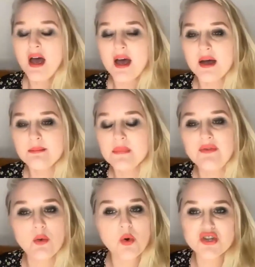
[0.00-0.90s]

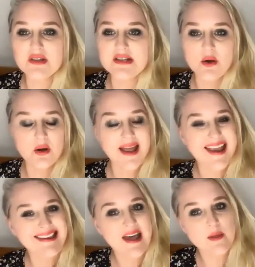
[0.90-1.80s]
If you're watching this on
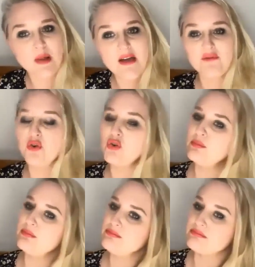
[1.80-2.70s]
another
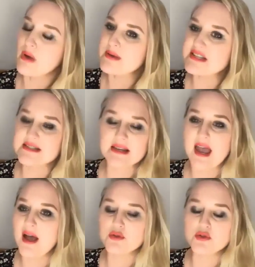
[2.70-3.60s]
platform, my business
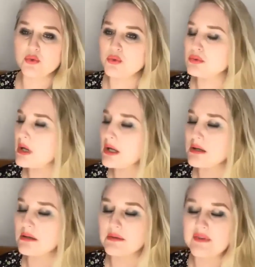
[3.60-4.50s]
account, or
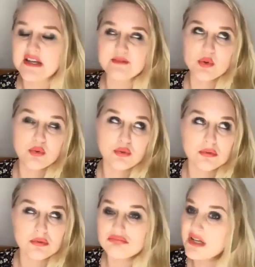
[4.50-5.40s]
on Facebook
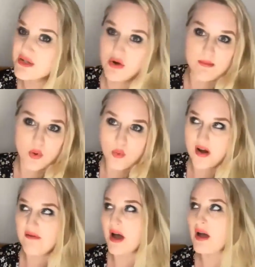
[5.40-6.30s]
or Instagram or
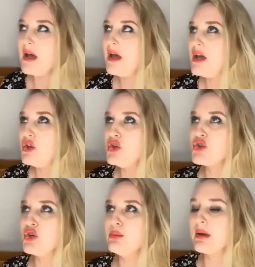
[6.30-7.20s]
wherever,
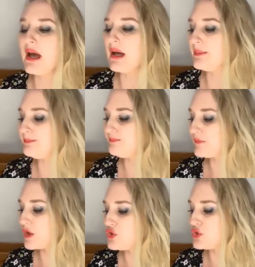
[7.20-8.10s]
YouTube,
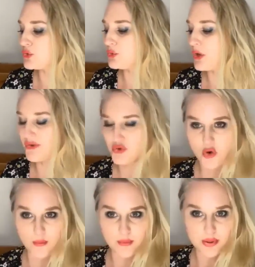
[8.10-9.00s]
do
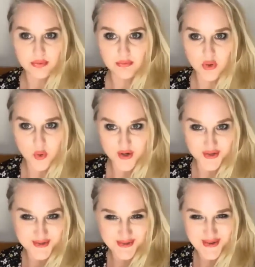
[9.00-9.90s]
drop your
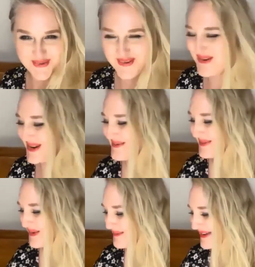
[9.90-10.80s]
questions below and I'll
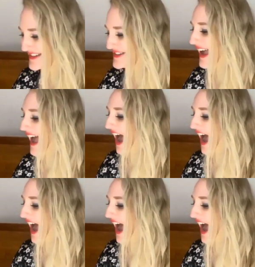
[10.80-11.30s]
get back to you.